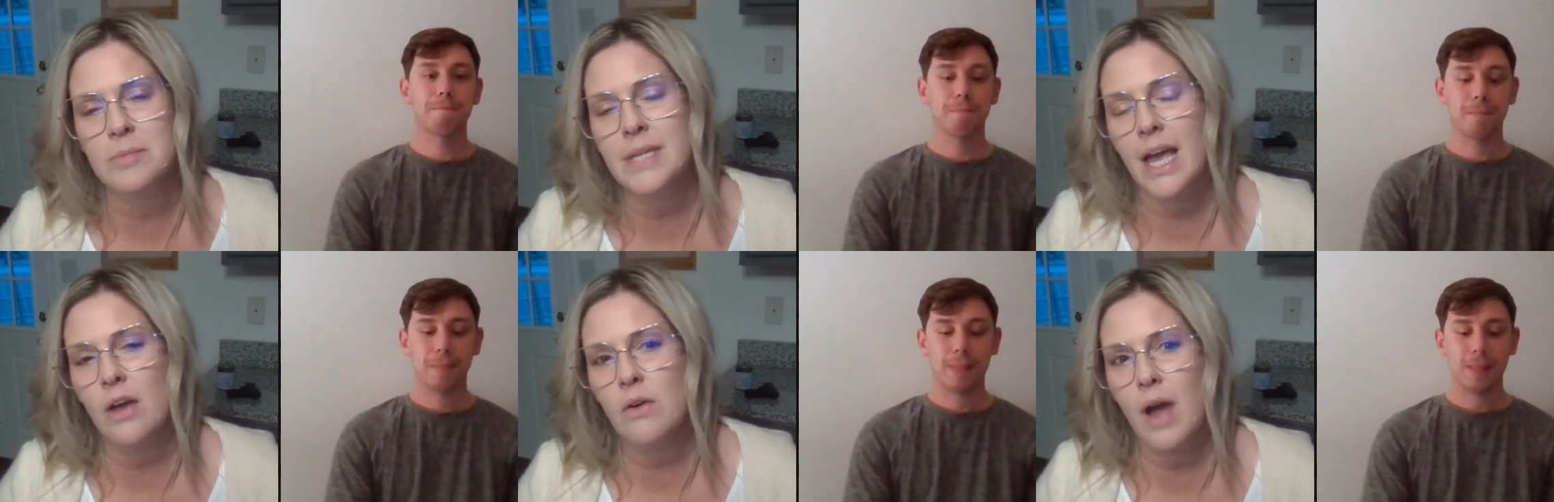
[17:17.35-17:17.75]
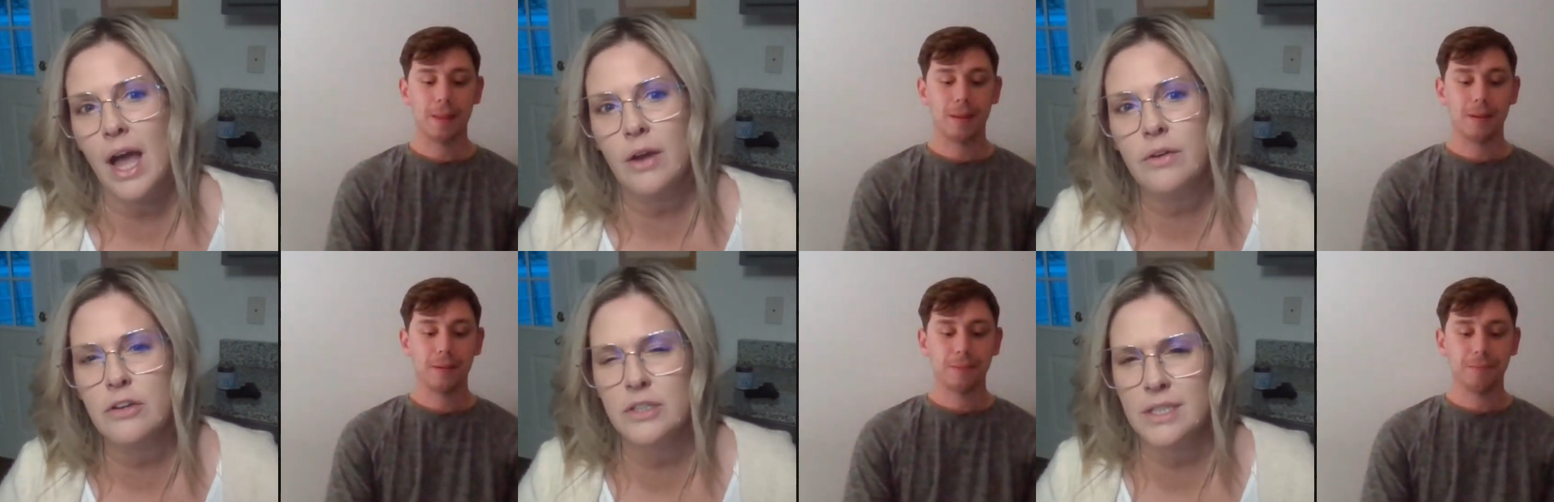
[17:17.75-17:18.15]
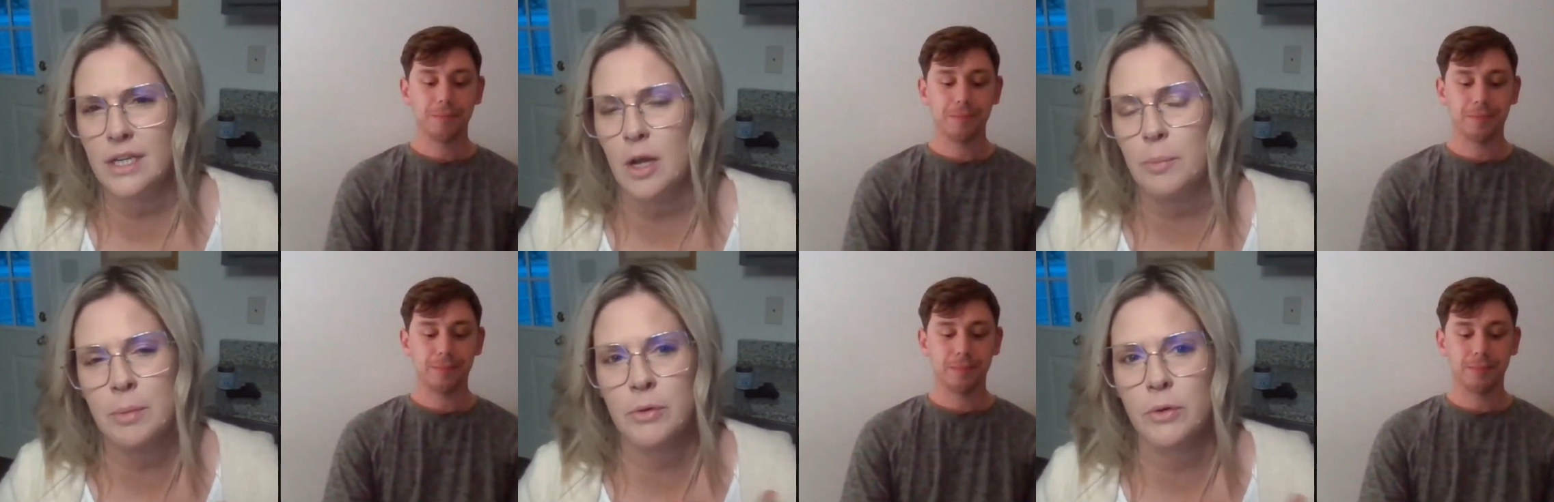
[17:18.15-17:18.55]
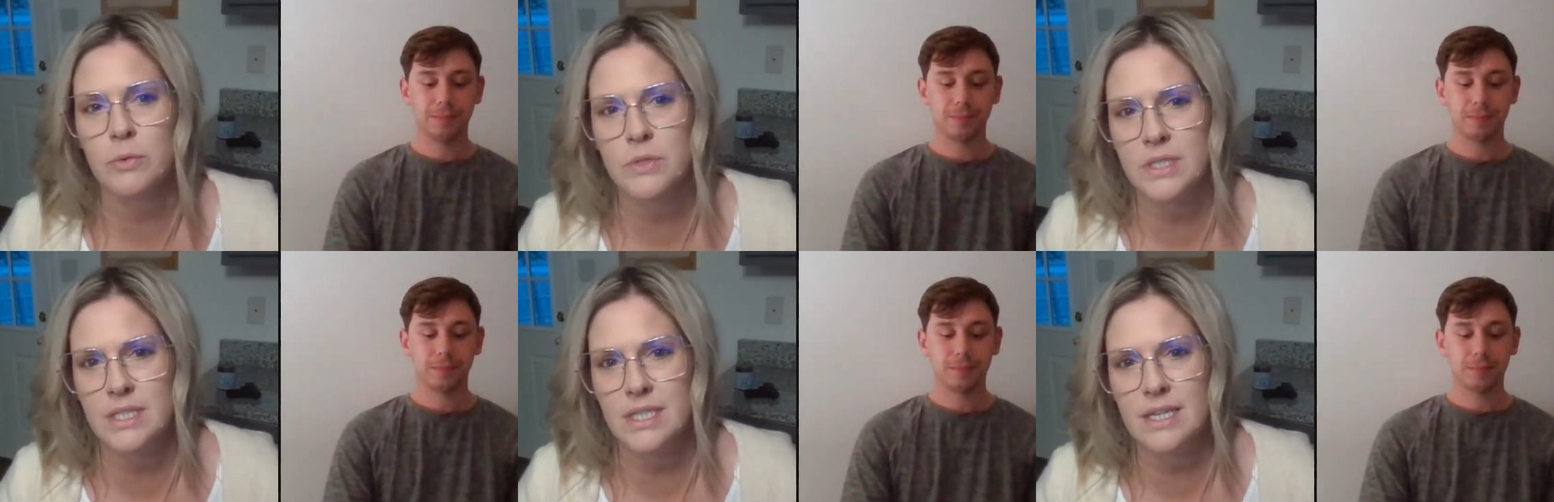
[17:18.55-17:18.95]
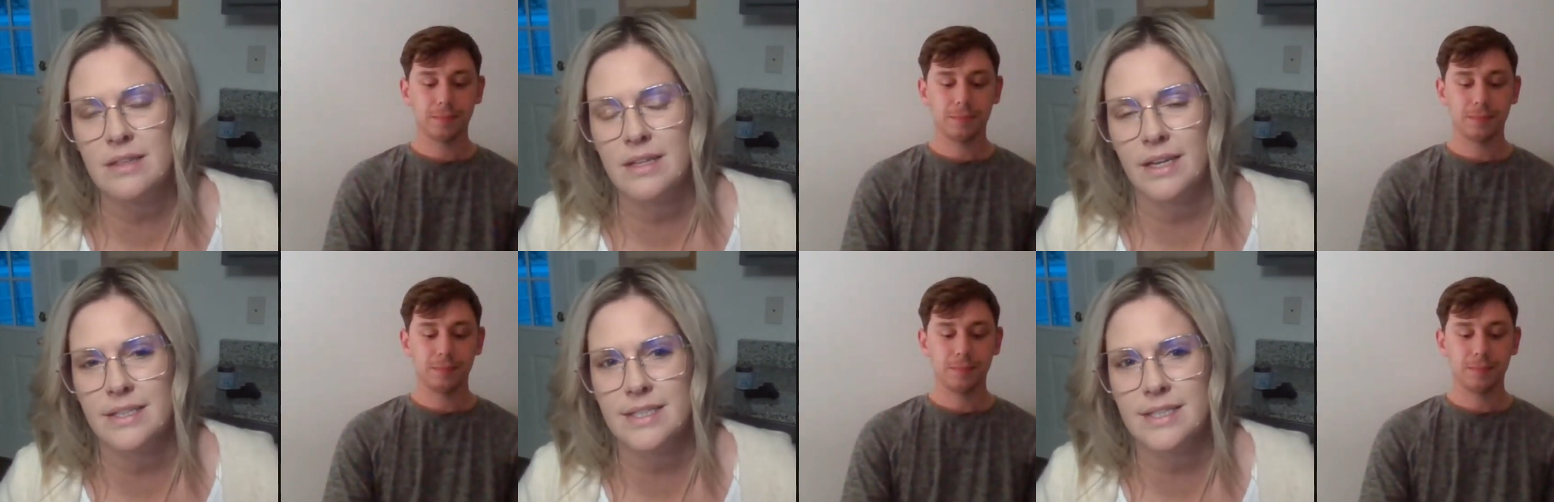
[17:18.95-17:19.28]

Speaker 1: How I don't understand how people don't see this.